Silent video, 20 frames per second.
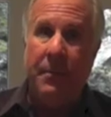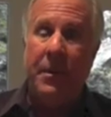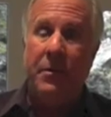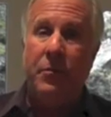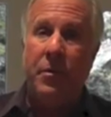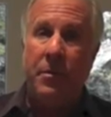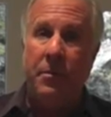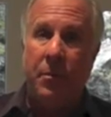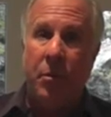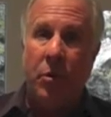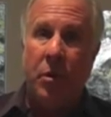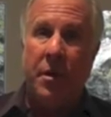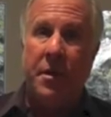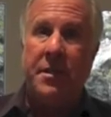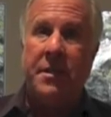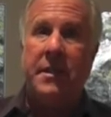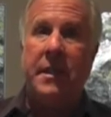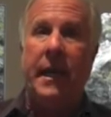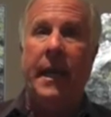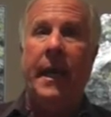and
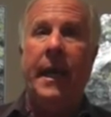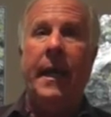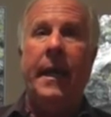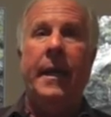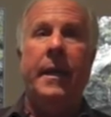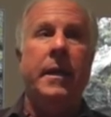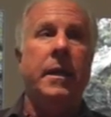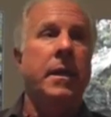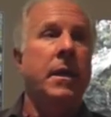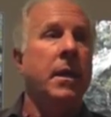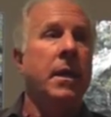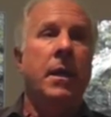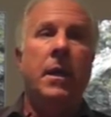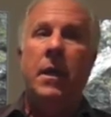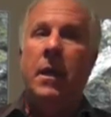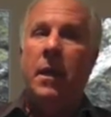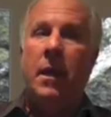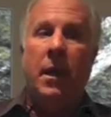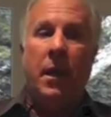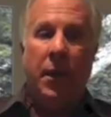remorse, and
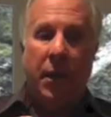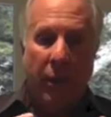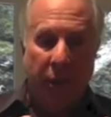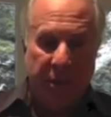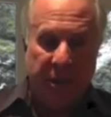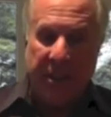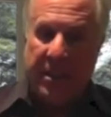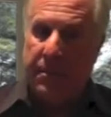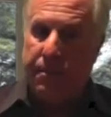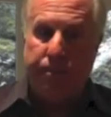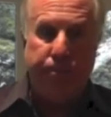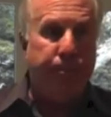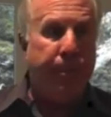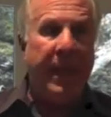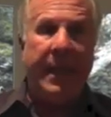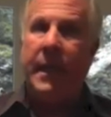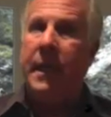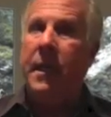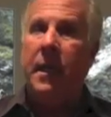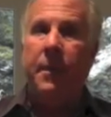just
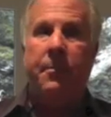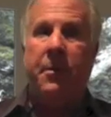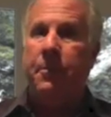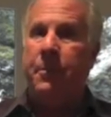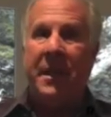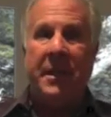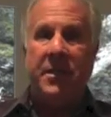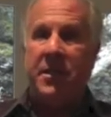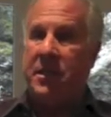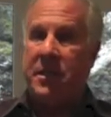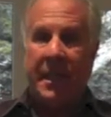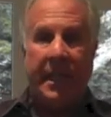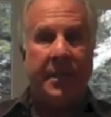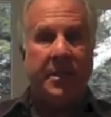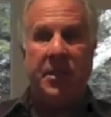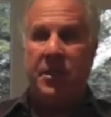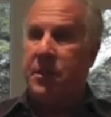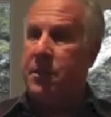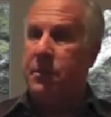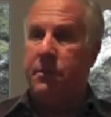picking up the pieces,
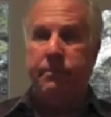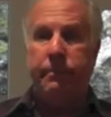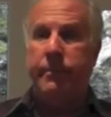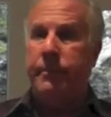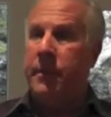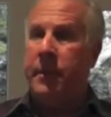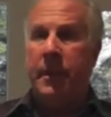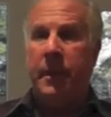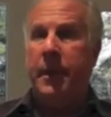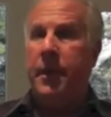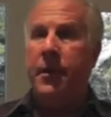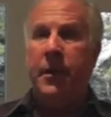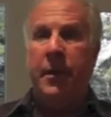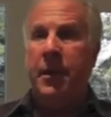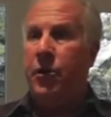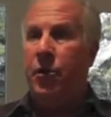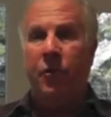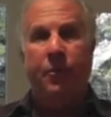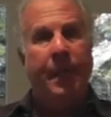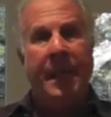like just
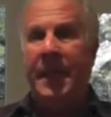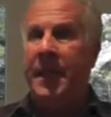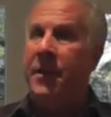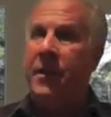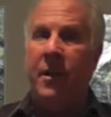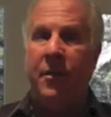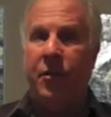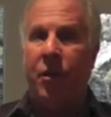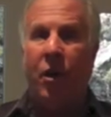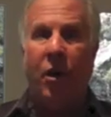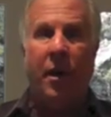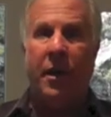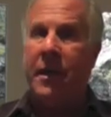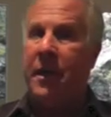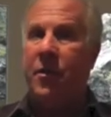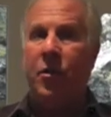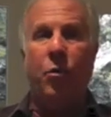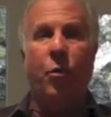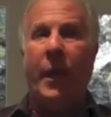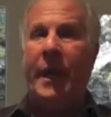you've been in the dark
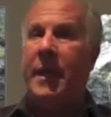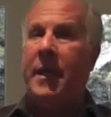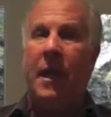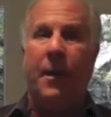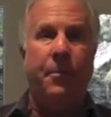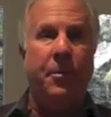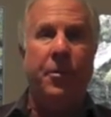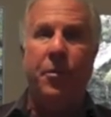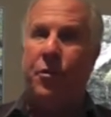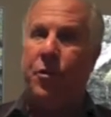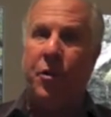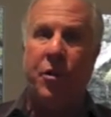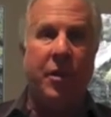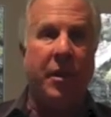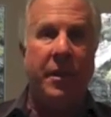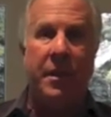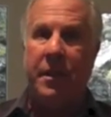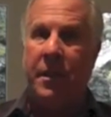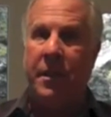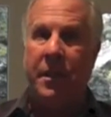and you wake up and you turn
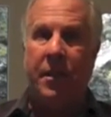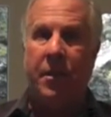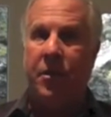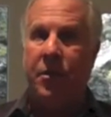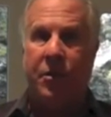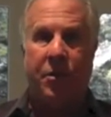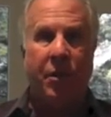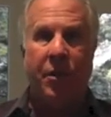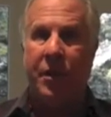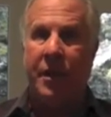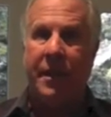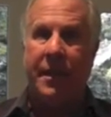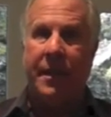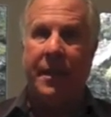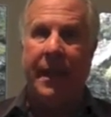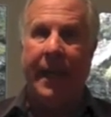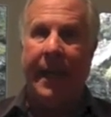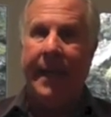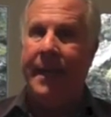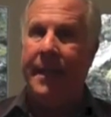on the
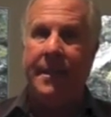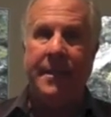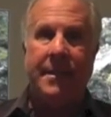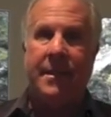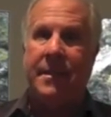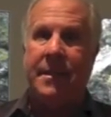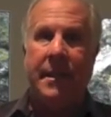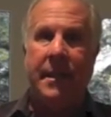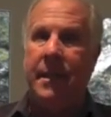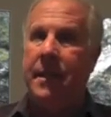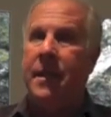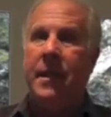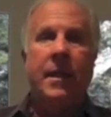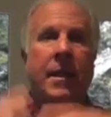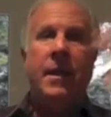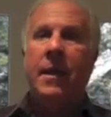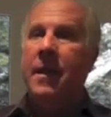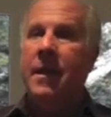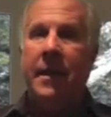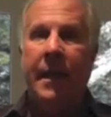light and see
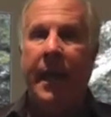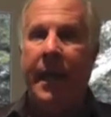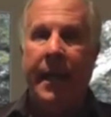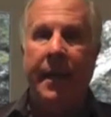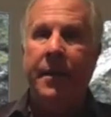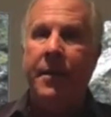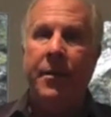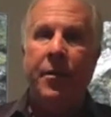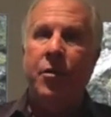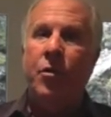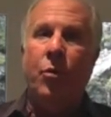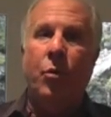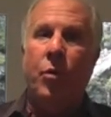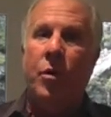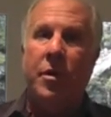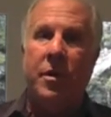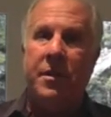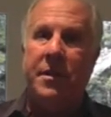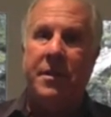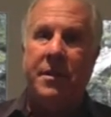that your
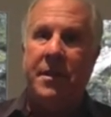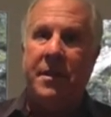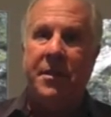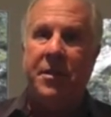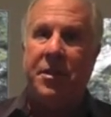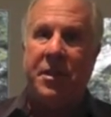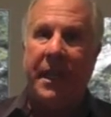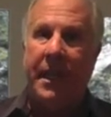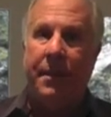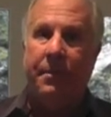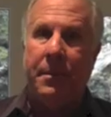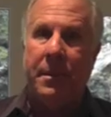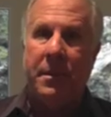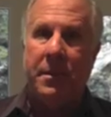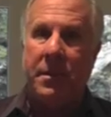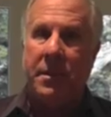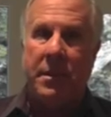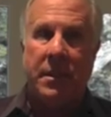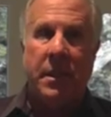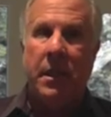world is in
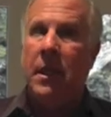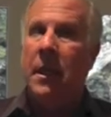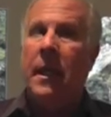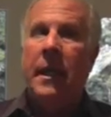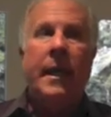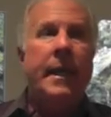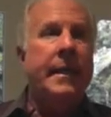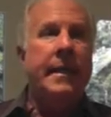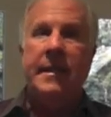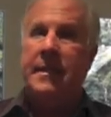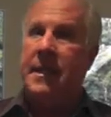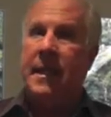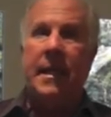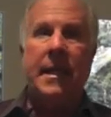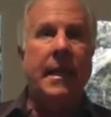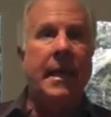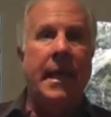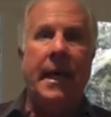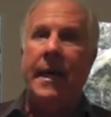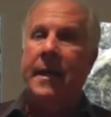shambles, and there's a
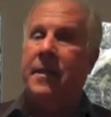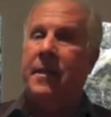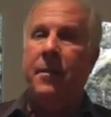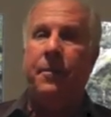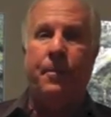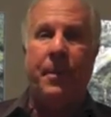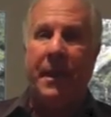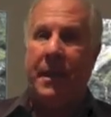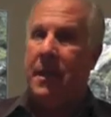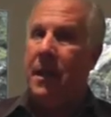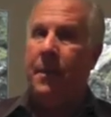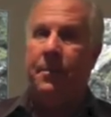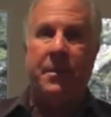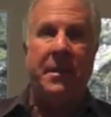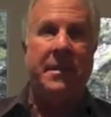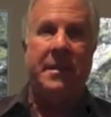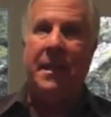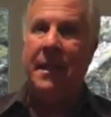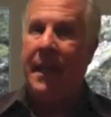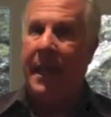lot to pick up,
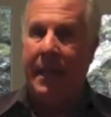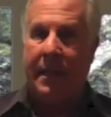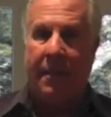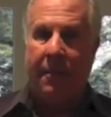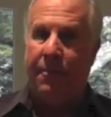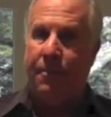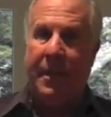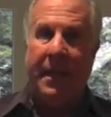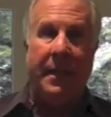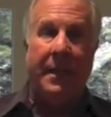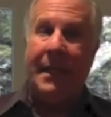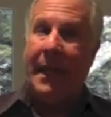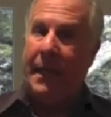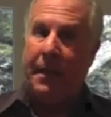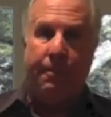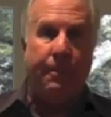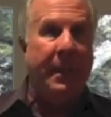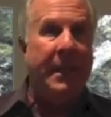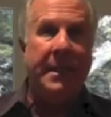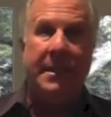there's a lot
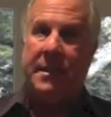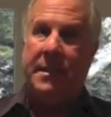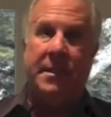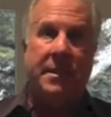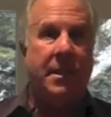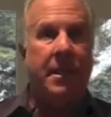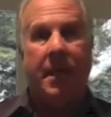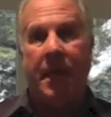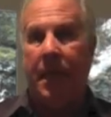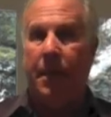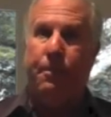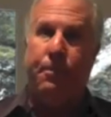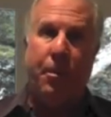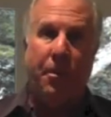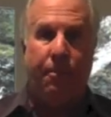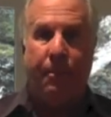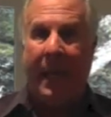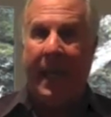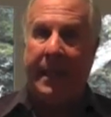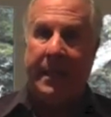of pieces to kind of
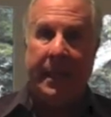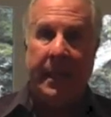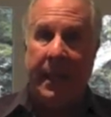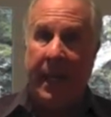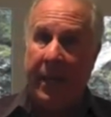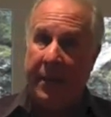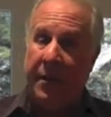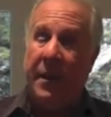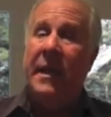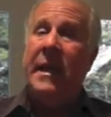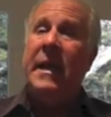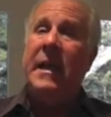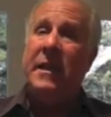put back together.